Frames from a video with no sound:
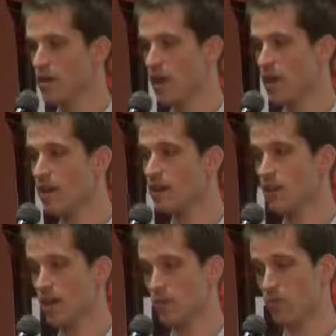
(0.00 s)
and
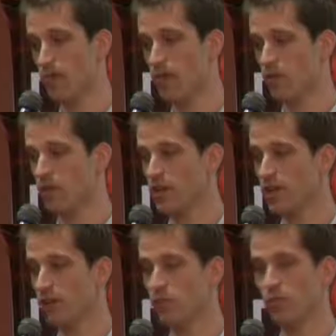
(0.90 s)
as well,
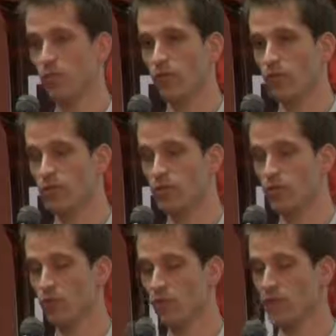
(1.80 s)
energy performance
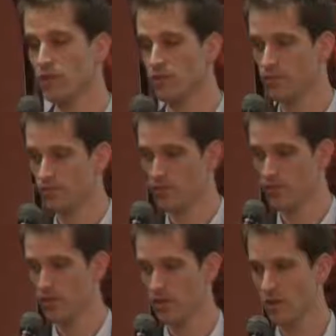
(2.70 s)
improvement.
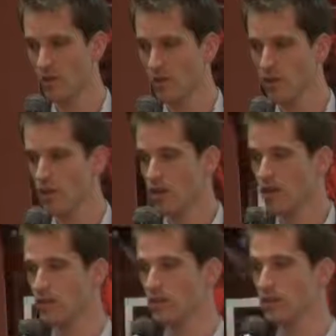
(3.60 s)

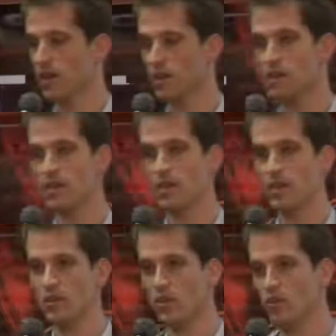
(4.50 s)
I'll discuss
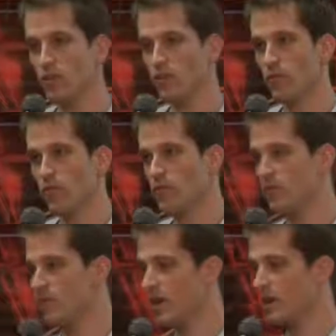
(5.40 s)
the
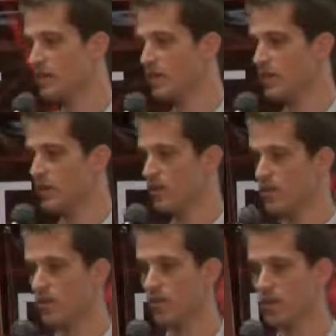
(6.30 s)
university-based
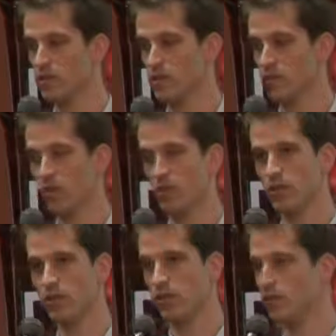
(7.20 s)
U.S.
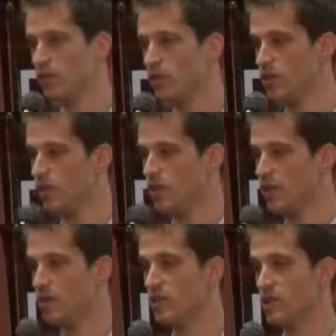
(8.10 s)
Department of Energy
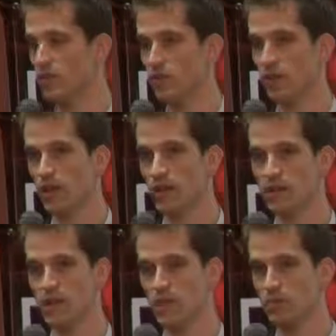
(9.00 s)
Industrial
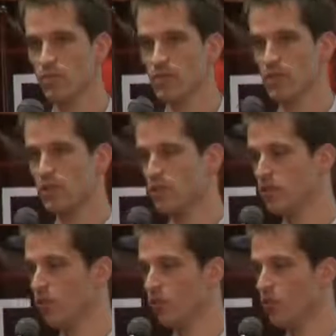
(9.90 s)
Assessment
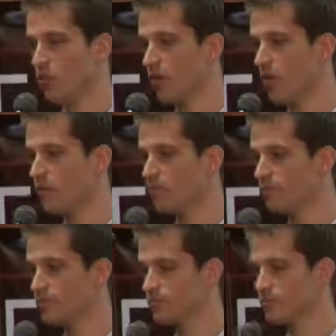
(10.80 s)
Center program.
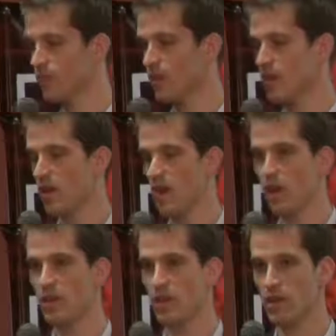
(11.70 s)

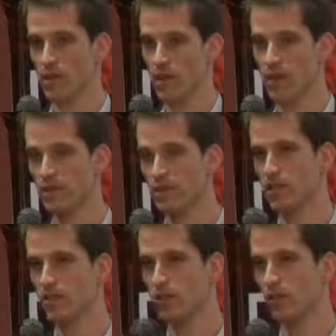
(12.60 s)
And then, as I
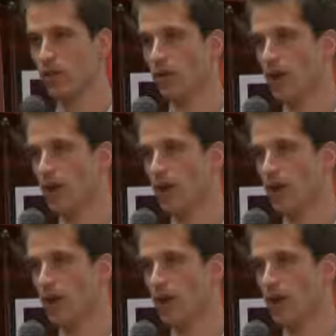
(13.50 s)
said earlier,